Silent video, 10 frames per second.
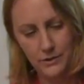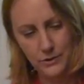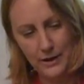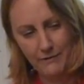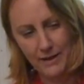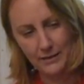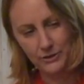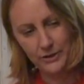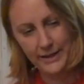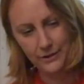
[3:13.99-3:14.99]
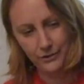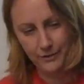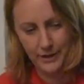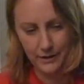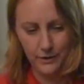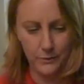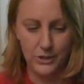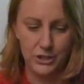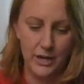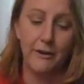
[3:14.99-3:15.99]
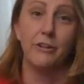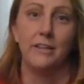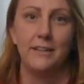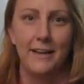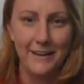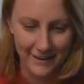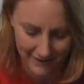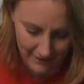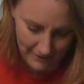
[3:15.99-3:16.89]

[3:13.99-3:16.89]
you have that little handle there, which I really like.